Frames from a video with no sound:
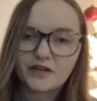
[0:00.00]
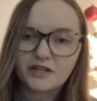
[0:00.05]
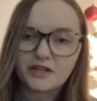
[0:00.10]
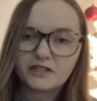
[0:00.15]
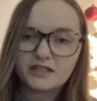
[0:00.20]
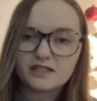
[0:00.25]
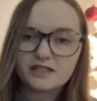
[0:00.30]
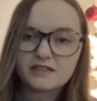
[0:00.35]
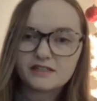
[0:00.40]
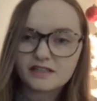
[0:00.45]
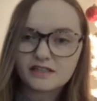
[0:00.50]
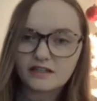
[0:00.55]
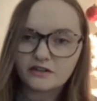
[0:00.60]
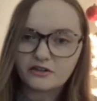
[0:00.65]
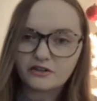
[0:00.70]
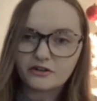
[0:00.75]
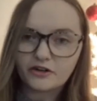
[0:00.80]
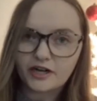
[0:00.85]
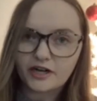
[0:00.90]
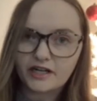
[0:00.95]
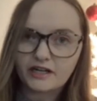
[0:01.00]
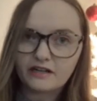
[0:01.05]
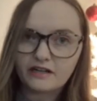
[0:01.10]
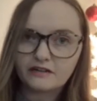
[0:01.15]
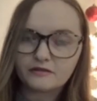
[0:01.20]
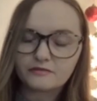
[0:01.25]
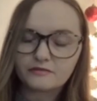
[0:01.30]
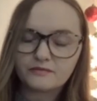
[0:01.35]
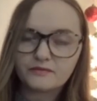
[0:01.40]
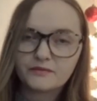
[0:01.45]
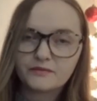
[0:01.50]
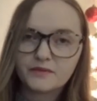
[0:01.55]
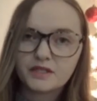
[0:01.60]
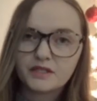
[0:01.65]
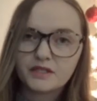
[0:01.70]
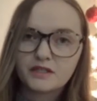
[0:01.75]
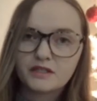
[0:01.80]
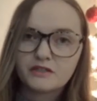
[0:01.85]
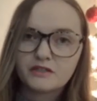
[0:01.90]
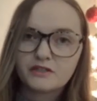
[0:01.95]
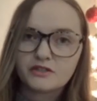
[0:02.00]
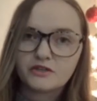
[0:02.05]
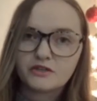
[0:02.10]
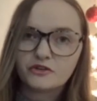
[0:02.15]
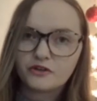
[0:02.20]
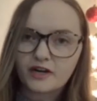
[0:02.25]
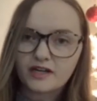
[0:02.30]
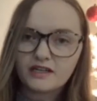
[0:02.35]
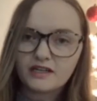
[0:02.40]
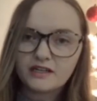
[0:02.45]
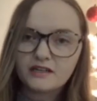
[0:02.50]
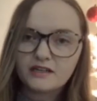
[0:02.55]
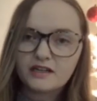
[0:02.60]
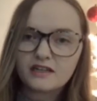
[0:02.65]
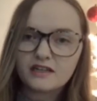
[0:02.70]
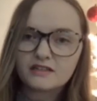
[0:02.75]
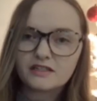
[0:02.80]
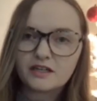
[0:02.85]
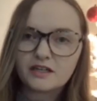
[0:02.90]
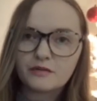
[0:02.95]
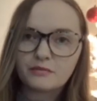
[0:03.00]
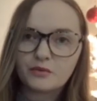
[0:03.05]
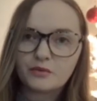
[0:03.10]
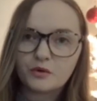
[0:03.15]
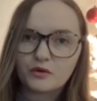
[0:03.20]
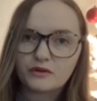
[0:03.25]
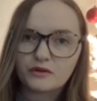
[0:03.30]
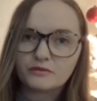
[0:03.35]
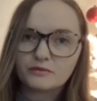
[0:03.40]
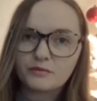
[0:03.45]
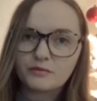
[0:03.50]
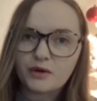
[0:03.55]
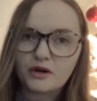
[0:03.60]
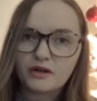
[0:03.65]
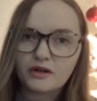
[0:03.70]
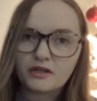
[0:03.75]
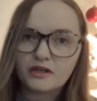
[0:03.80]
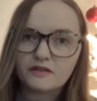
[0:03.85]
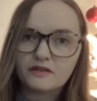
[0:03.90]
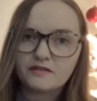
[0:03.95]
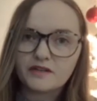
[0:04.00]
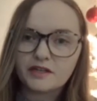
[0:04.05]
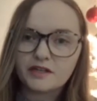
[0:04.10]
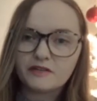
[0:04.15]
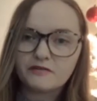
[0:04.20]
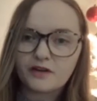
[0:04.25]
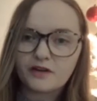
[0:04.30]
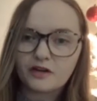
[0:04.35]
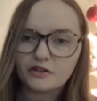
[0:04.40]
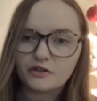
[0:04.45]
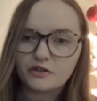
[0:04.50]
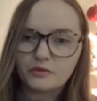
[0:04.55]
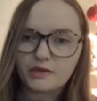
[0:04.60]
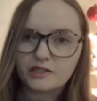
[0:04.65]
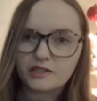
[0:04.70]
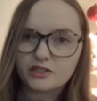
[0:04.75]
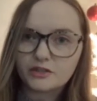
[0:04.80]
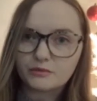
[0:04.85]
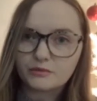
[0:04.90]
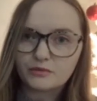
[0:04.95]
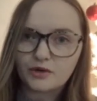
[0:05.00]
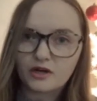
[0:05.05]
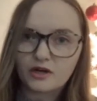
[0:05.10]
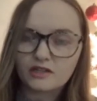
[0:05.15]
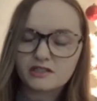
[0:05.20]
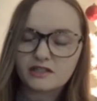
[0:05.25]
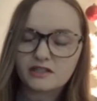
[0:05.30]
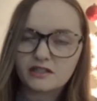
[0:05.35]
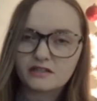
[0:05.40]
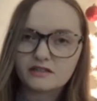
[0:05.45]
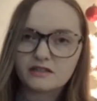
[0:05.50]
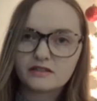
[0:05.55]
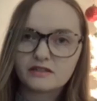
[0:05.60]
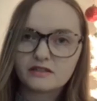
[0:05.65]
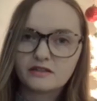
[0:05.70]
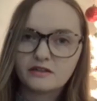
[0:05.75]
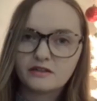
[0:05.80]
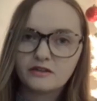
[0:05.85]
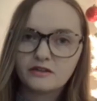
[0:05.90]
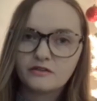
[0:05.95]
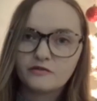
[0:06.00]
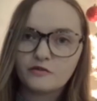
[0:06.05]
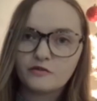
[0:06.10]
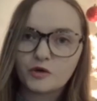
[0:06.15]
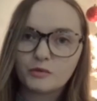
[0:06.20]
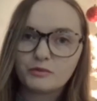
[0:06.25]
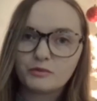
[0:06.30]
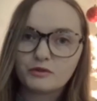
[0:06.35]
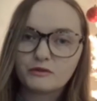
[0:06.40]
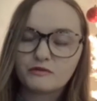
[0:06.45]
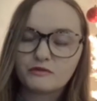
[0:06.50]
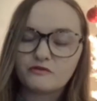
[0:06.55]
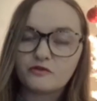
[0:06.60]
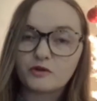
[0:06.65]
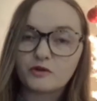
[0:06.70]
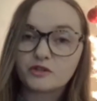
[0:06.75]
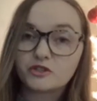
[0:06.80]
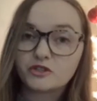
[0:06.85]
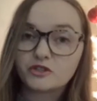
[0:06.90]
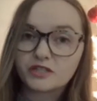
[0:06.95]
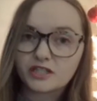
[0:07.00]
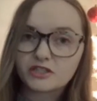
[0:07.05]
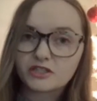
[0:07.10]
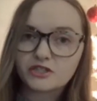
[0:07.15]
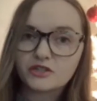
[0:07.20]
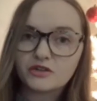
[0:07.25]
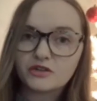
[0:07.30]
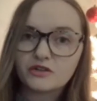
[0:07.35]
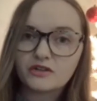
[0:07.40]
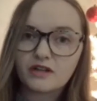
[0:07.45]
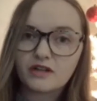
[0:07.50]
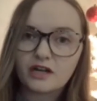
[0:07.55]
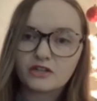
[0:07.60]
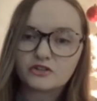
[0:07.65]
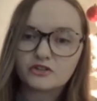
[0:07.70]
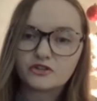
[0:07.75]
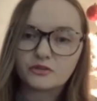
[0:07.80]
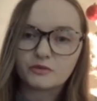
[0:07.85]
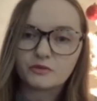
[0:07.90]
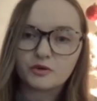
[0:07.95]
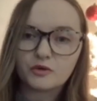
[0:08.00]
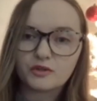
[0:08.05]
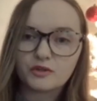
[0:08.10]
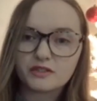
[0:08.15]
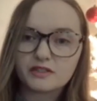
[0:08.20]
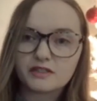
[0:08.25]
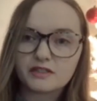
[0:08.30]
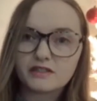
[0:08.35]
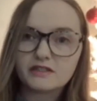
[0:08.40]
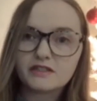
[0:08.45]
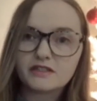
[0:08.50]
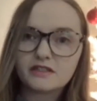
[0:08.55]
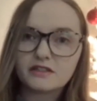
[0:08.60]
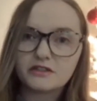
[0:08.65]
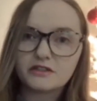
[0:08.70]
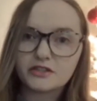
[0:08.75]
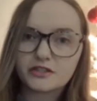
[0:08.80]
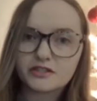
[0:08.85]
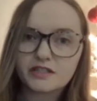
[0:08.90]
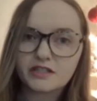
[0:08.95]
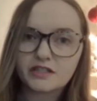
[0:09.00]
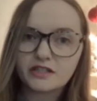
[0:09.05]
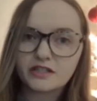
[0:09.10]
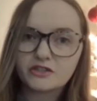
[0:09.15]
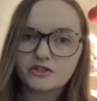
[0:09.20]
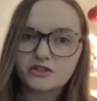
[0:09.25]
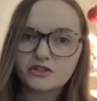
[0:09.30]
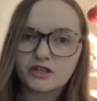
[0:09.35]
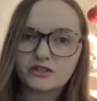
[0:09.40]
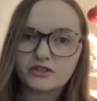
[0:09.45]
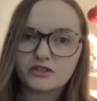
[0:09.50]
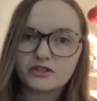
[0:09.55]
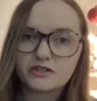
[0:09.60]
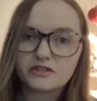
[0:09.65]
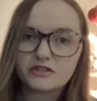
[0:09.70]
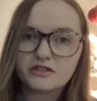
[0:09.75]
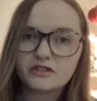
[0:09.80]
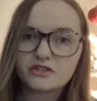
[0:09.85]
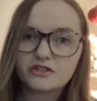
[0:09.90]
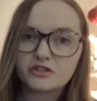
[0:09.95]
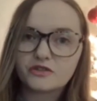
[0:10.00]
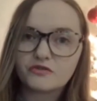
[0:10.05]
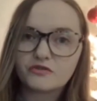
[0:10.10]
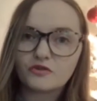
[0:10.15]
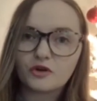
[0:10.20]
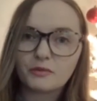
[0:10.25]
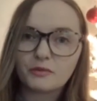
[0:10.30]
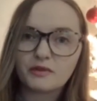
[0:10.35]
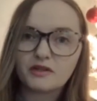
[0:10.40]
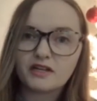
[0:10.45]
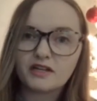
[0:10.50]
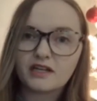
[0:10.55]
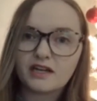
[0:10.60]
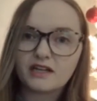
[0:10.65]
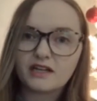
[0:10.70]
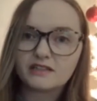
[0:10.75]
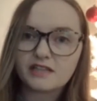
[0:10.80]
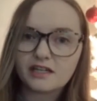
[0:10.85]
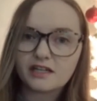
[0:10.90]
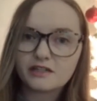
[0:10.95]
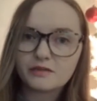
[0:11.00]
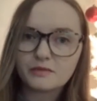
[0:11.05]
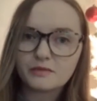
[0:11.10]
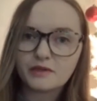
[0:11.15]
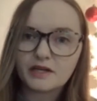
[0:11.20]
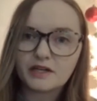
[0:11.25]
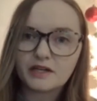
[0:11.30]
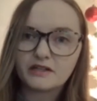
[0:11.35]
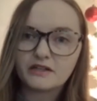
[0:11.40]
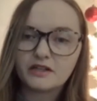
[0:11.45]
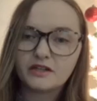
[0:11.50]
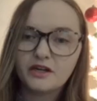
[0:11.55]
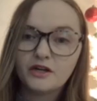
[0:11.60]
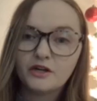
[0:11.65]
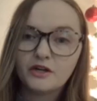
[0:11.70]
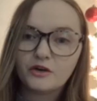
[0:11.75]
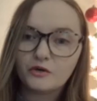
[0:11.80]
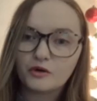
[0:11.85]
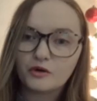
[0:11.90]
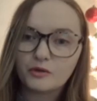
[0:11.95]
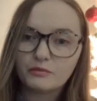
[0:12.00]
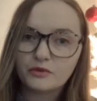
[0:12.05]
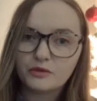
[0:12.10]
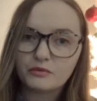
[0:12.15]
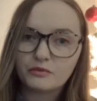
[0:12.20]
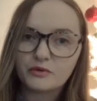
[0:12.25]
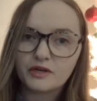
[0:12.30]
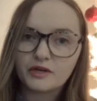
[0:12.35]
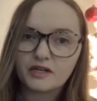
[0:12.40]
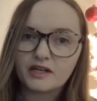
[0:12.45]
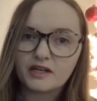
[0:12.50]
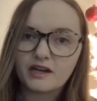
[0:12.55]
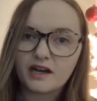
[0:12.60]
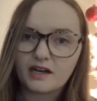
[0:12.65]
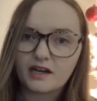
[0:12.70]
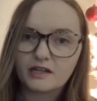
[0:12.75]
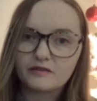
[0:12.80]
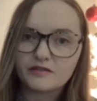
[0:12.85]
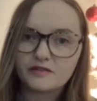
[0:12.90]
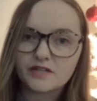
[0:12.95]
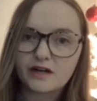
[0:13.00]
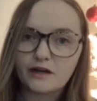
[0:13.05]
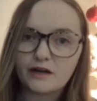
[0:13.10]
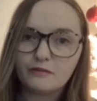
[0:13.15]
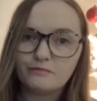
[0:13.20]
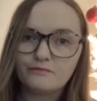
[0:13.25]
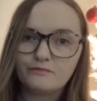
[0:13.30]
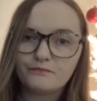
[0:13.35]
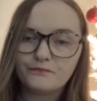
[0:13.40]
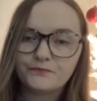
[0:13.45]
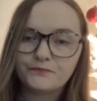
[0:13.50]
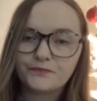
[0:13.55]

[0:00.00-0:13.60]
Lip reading: fairness and grading. So grading is an important part of the evaluation process. For traditional classroom courses, nursing instructors should formulate a test plan or blueprint ahead of time.